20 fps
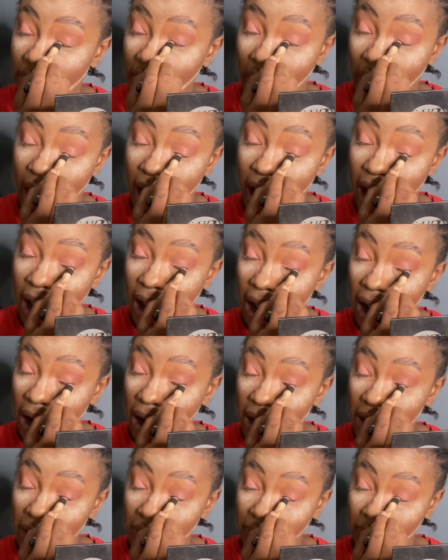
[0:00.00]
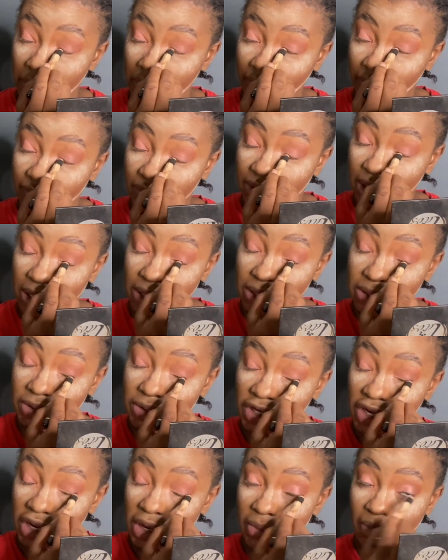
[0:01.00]
a couple of days
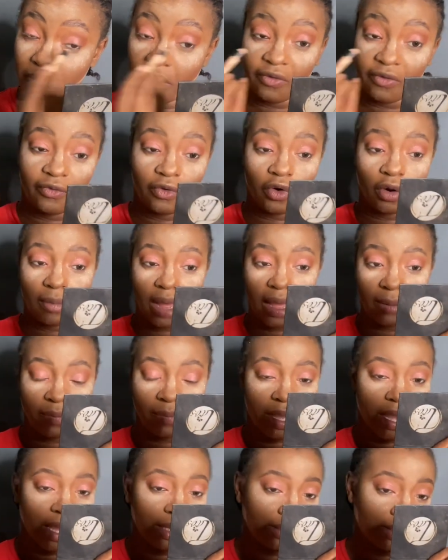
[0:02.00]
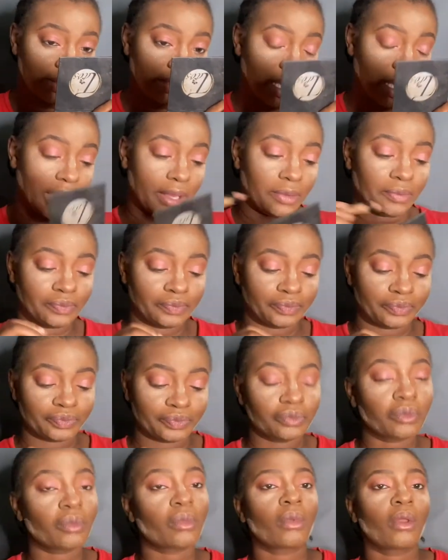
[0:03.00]
before my birthday.
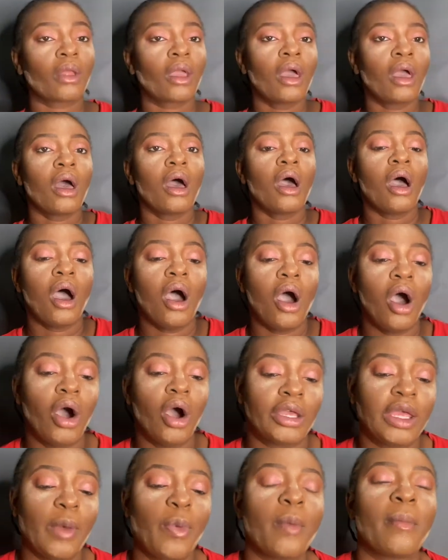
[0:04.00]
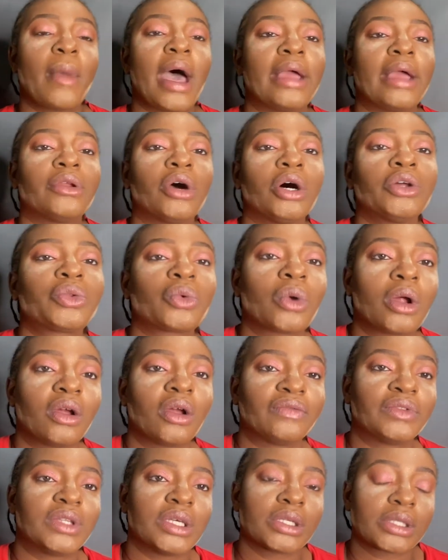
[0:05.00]
Oh, keep in mind, all through all
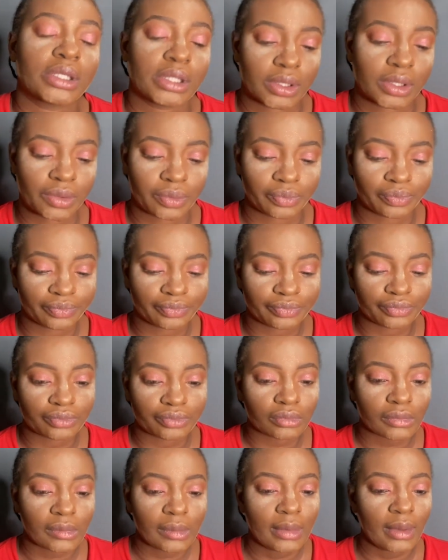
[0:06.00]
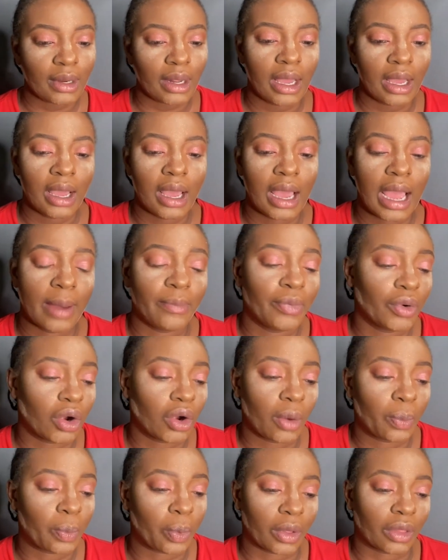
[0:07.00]
of this, I broke
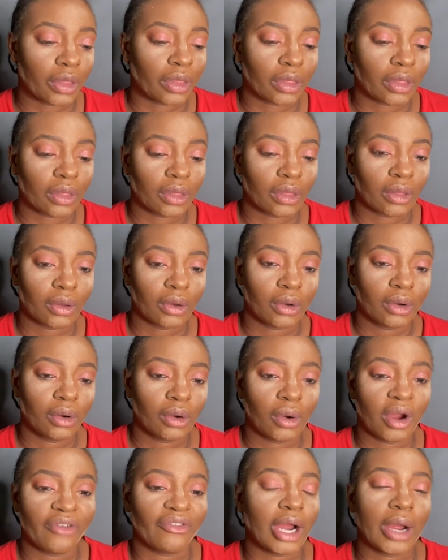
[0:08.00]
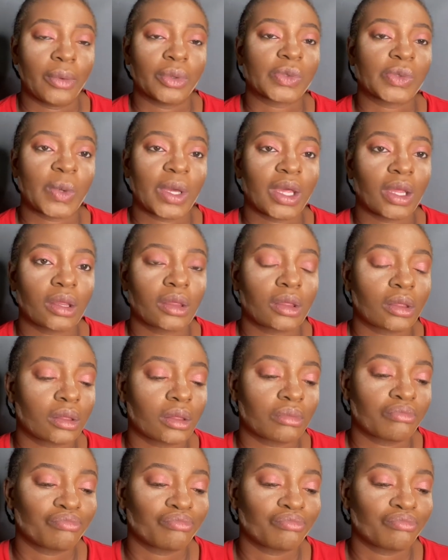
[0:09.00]
up with whoever I was with.